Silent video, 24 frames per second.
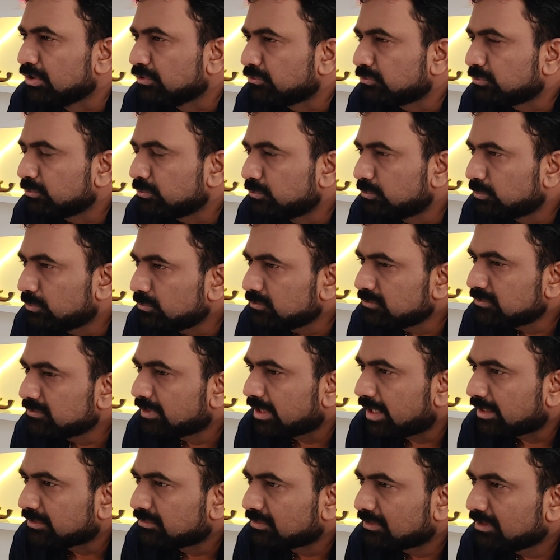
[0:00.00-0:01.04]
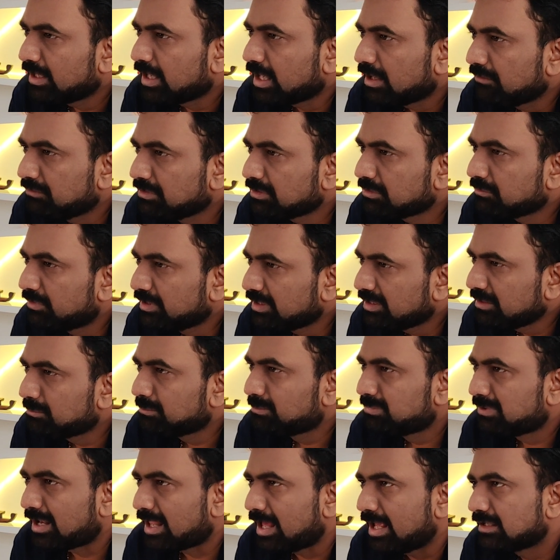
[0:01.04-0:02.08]
So those naturally having a very
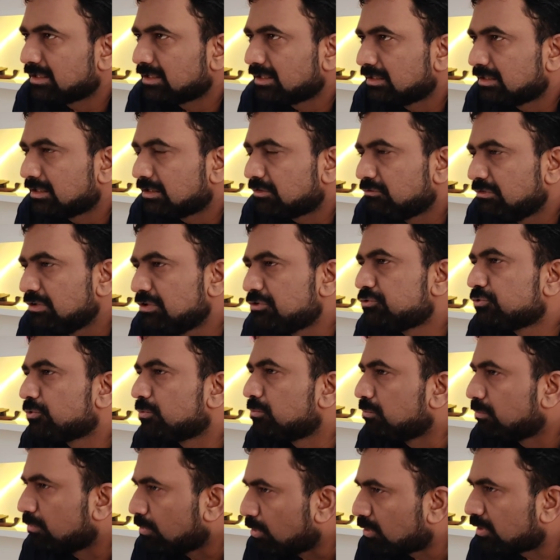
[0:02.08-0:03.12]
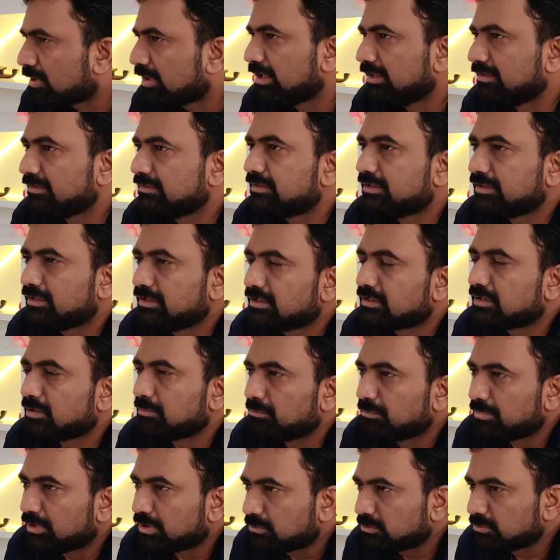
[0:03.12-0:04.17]
black color will show more density
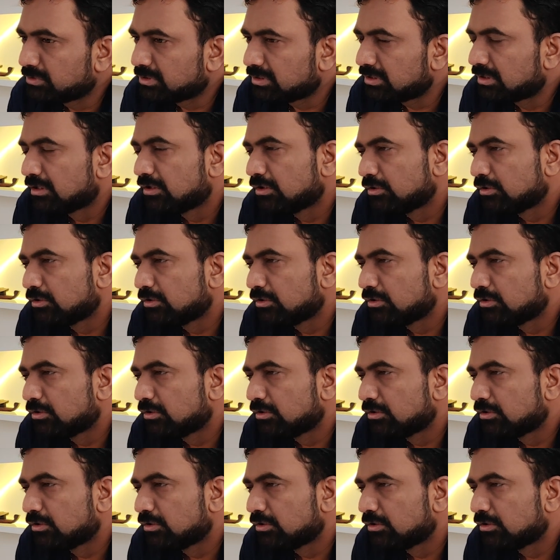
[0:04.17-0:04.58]
compared to